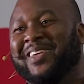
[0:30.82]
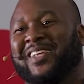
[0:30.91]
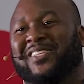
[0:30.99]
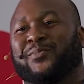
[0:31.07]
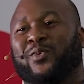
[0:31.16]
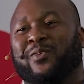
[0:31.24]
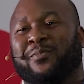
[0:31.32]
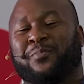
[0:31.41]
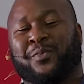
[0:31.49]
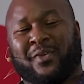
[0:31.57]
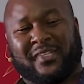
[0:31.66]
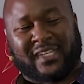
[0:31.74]

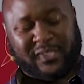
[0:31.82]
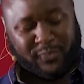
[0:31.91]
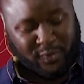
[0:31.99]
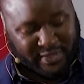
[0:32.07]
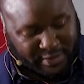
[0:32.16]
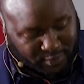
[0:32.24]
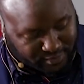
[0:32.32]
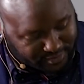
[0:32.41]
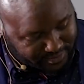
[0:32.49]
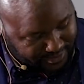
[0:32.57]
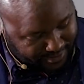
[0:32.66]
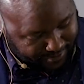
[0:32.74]
It has
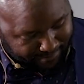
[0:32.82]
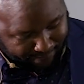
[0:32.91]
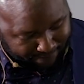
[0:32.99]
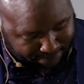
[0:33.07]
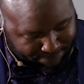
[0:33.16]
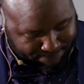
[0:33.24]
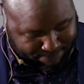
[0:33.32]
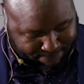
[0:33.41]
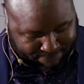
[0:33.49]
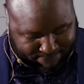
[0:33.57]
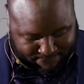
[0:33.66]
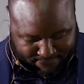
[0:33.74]
produced Charles
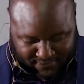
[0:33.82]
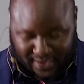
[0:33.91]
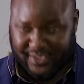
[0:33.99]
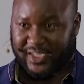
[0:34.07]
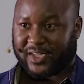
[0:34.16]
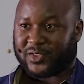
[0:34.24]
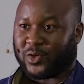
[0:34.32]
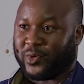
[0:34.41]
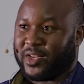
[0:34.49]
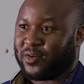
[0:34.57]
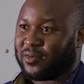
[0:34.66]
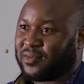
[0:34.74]

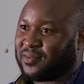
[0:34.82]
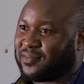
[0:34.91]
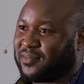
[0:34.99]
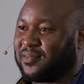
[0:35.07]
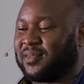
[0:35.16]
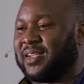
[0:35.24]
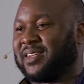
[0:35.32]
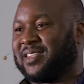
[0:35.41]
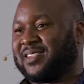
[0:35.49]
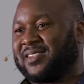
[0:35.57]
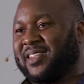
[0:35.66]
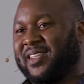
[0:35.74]
Otieno, that
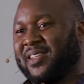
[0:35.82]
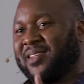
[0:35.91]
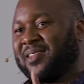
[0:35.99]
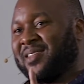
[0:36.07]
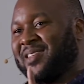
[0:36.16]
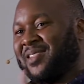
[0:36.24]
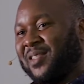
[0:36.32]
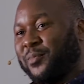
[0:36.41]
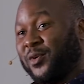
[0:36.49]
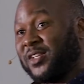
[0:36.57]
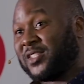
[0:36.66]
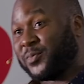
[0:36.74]
is the
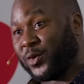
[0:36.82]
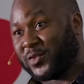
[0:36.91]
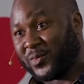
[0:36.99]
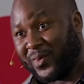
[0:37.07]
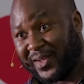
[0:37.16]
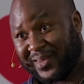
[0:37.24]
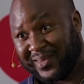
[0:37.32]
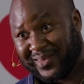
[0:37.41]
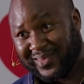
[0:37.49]
police spokesman,